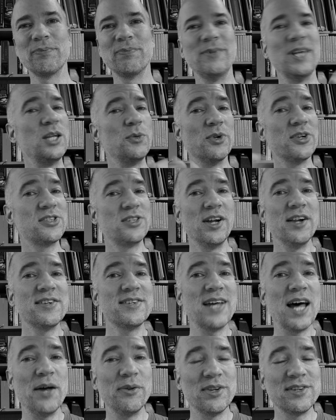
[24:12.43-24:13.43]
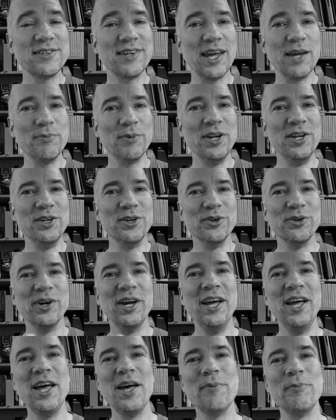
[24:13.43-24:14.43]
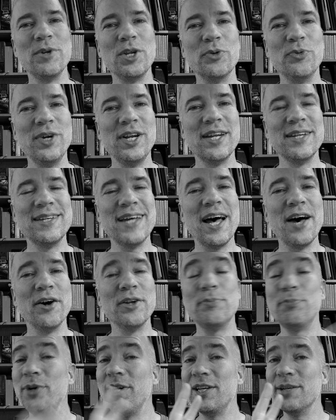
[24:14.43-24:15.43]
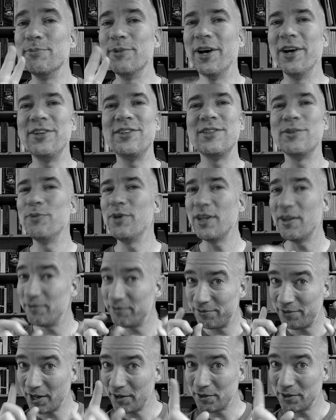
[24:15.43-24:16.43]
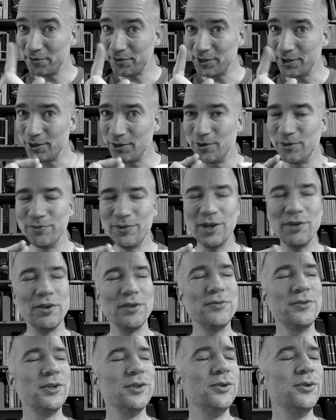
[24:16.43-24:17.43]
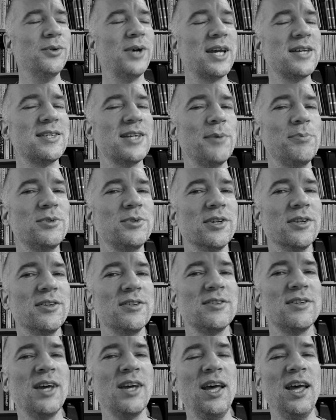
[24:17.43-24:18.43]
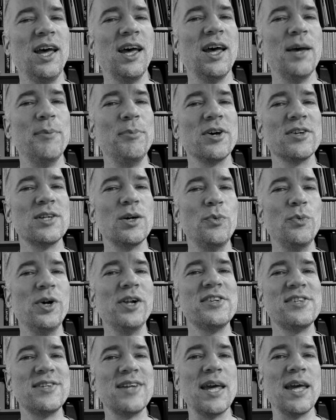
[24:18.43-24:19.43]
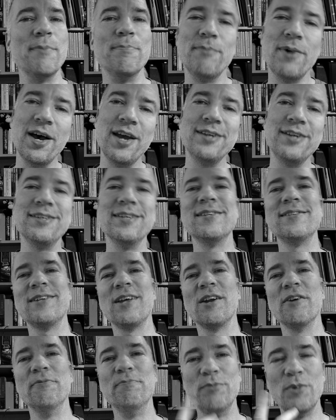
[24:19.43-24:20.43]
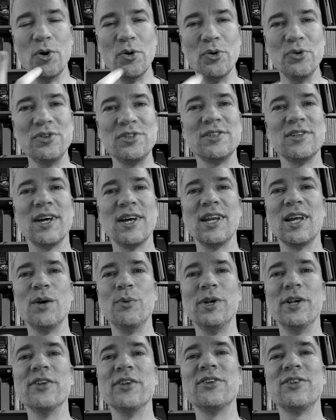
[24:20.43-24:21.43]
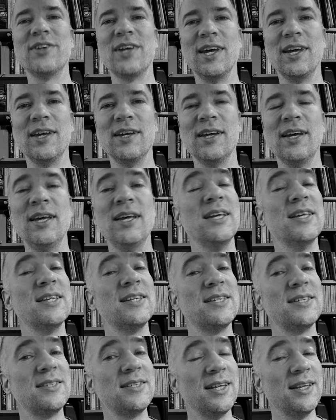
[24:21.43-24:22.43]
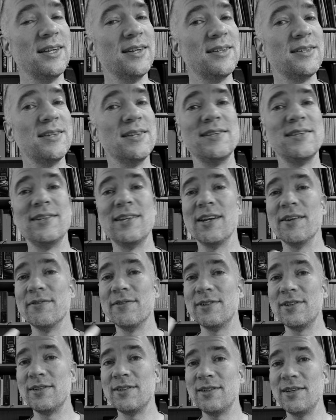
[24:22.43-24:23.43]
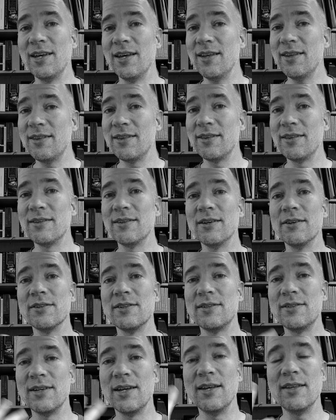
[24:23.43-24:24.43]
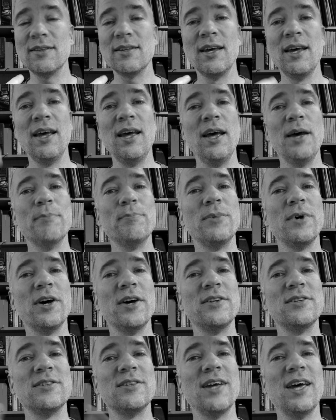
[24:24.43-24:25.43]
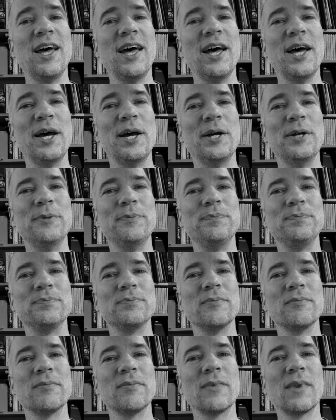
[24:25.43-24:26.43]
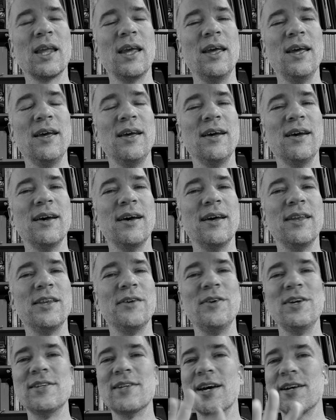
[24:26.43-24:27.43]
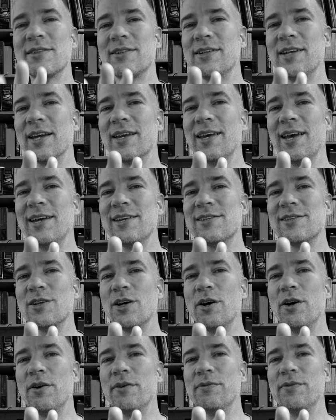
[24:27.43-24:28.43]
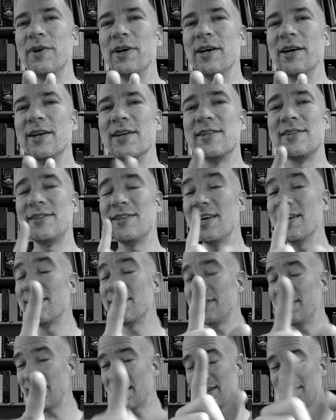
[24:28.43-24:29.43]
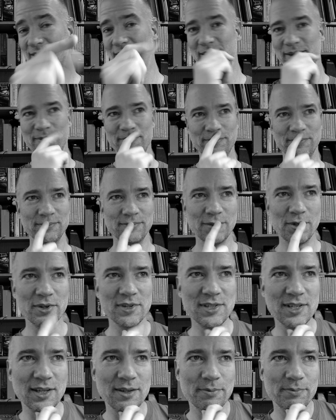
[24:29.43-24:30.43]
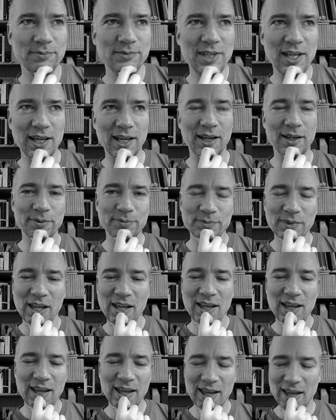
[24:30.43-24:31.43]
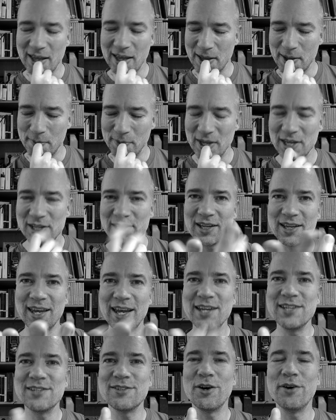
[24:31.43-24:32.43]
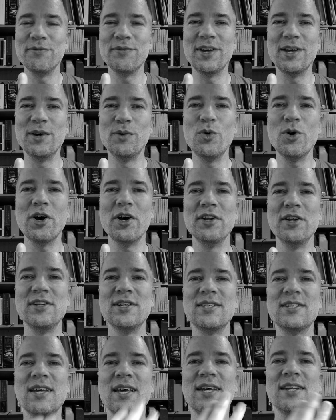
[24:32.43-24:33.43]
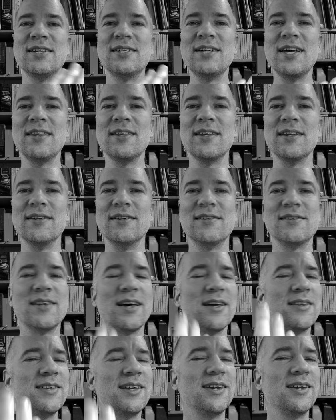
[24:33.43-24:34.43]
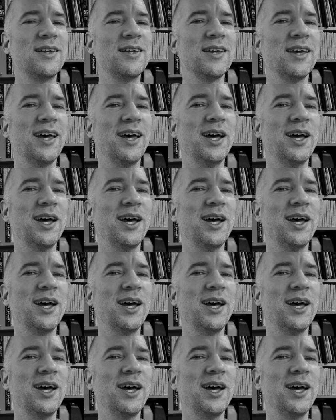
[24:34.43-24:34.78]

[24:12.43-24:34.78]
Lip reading: It will still sound the same when you read it out, pretty much, with very few exceptions, because I will say might instead of mote, and I will say since instead of sith or sith. But there is actually a case of sith. There's a or sith, yeah. There's a case of a word sithens, I think,